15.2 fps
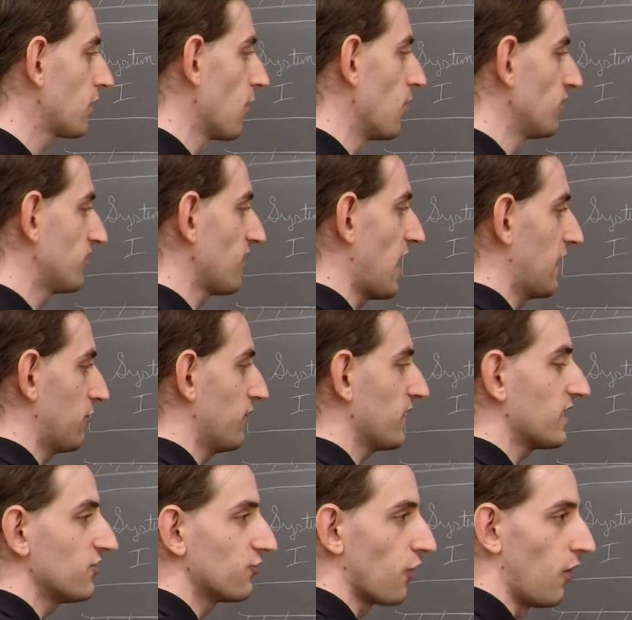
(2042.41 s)
coincides with the
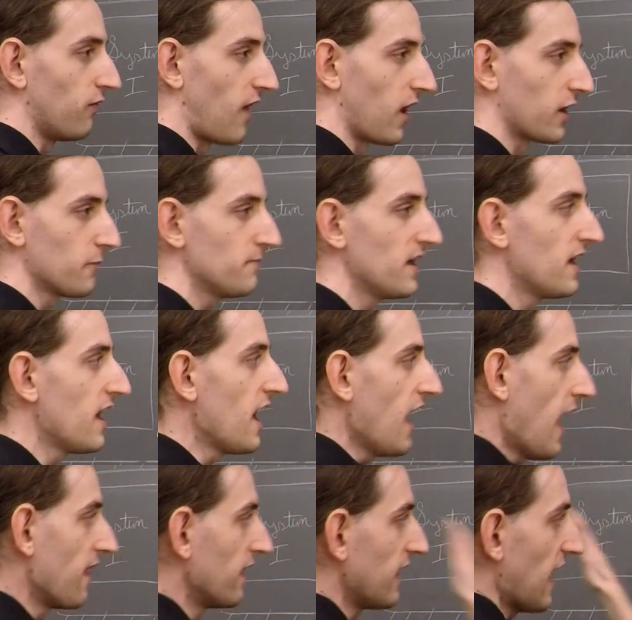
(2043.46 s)
control volume.
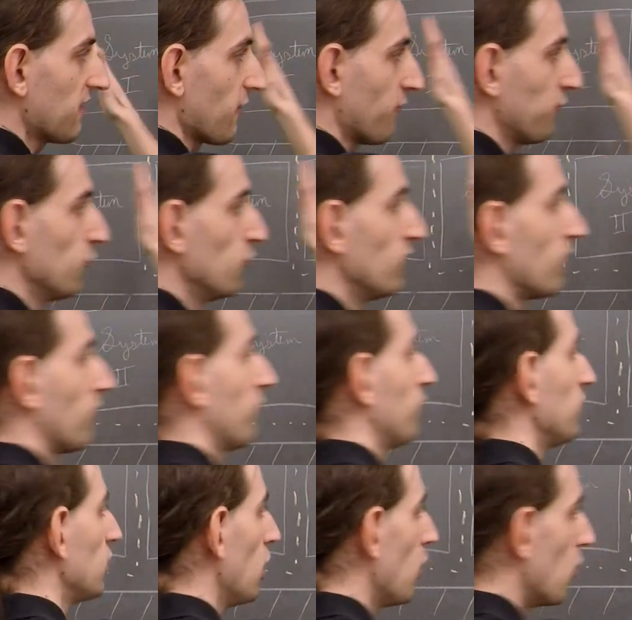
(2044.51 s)
And then as the fluid
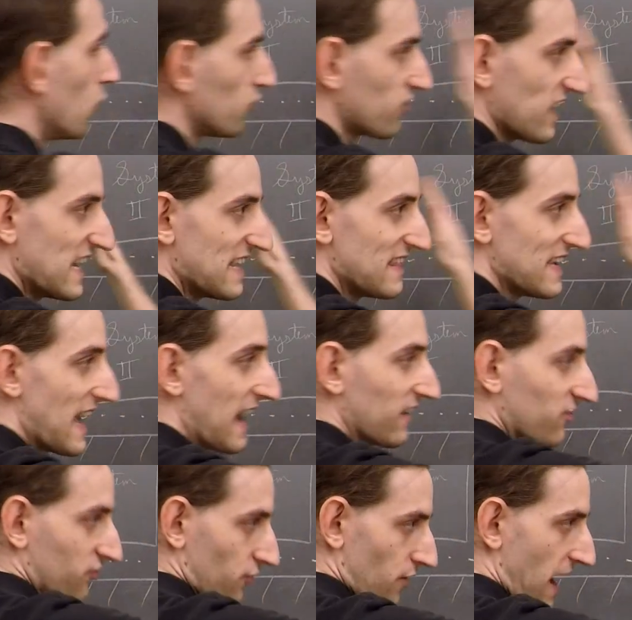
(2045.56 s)
flows in the
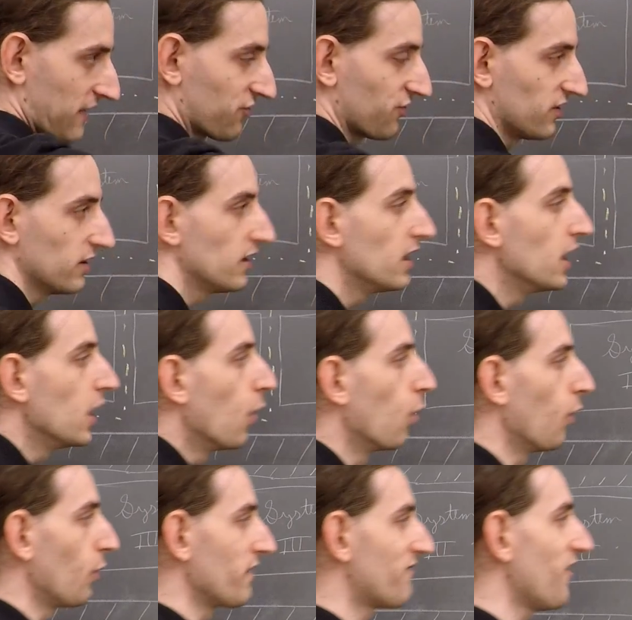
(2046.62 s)
x direction,
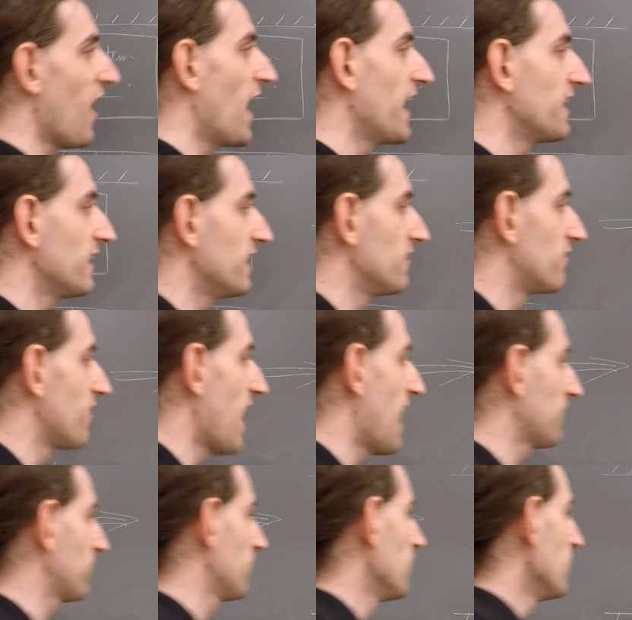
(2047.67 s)
what we find is that